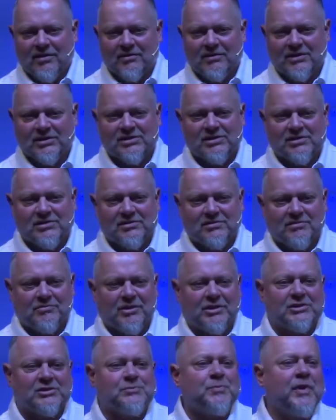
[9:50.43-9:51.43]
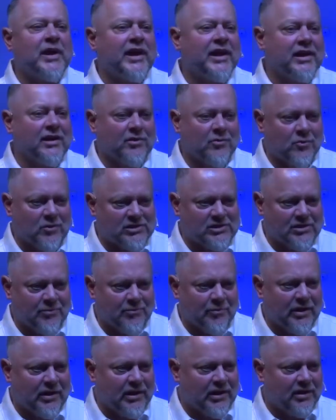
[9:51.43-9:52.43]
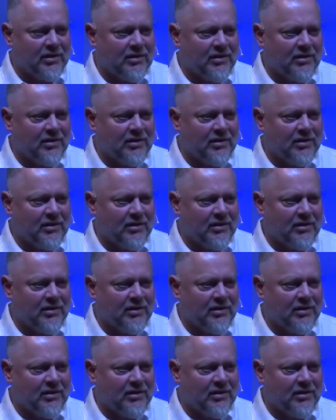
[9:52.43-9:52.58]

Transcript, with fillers: this, this pain with somebody.